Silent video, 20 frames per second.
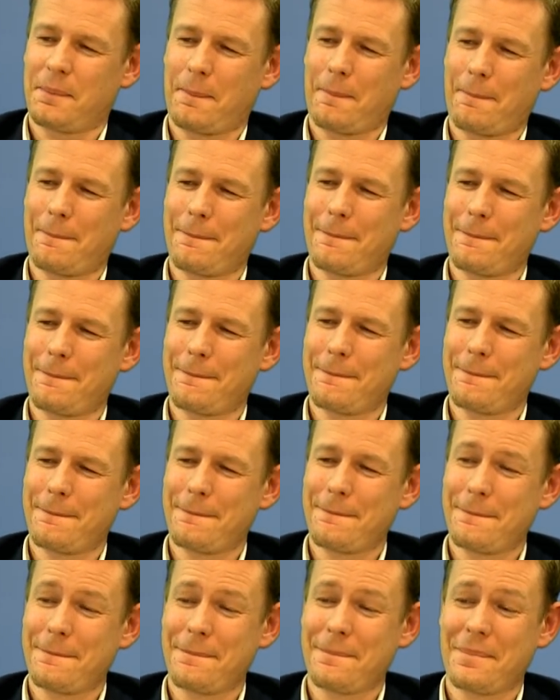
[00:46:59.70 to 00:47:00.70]
I don't
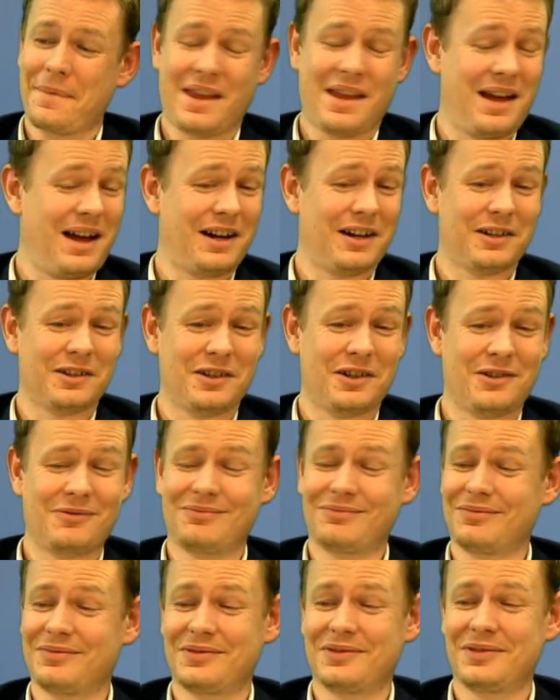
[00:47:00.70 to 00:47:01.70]
know.
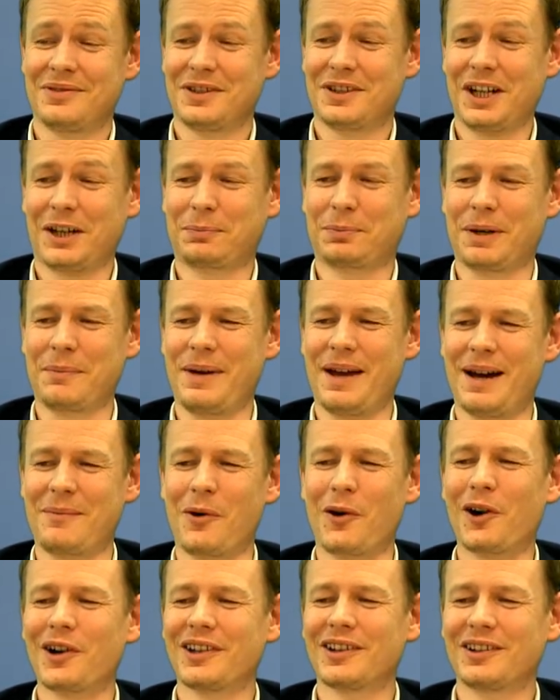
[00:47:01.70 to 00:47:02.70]
Just prepare
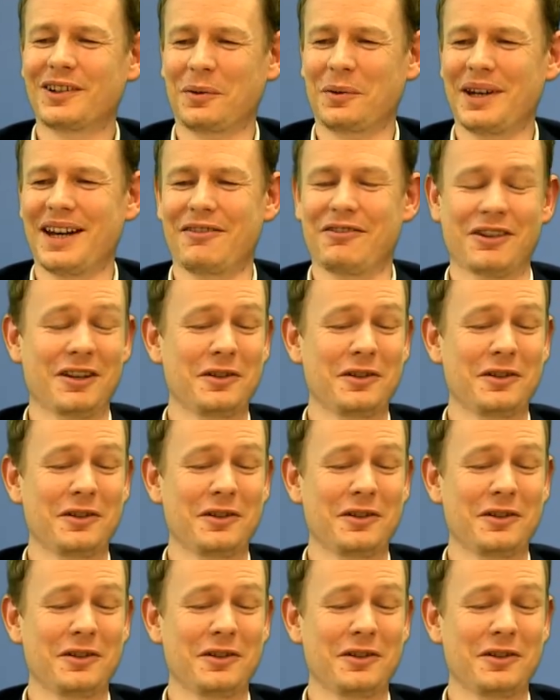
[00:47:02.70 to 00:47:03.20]
more so we never